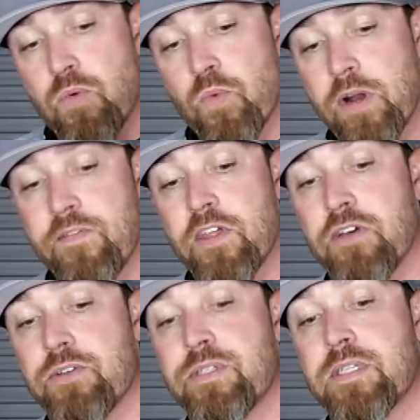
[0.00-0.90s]
One of
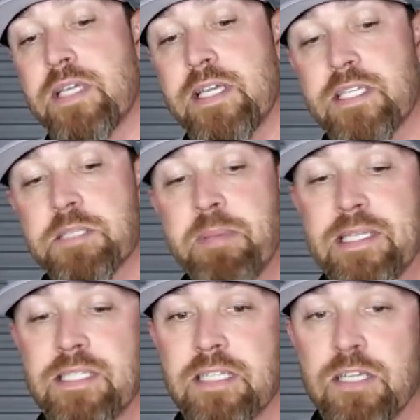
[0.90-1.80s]
those is
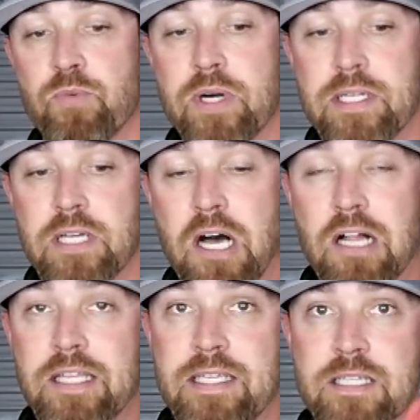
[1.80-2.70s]
basically what
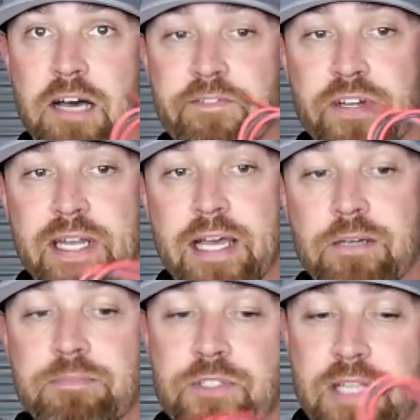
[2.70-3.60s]
Holley is offering
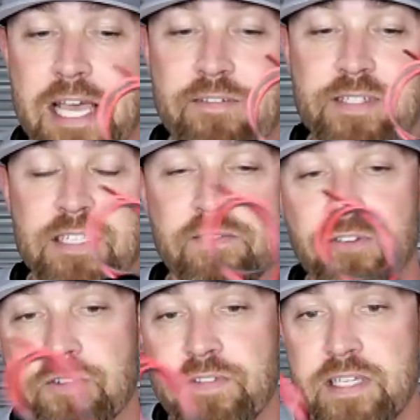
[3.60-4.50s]
now. So they have
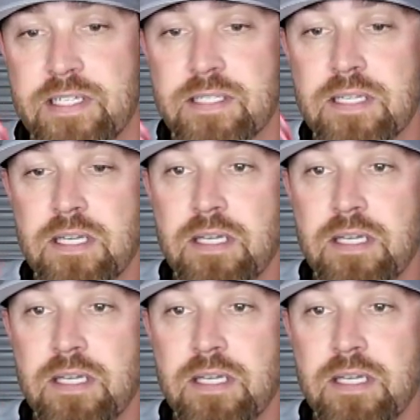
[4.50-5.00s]
several of these.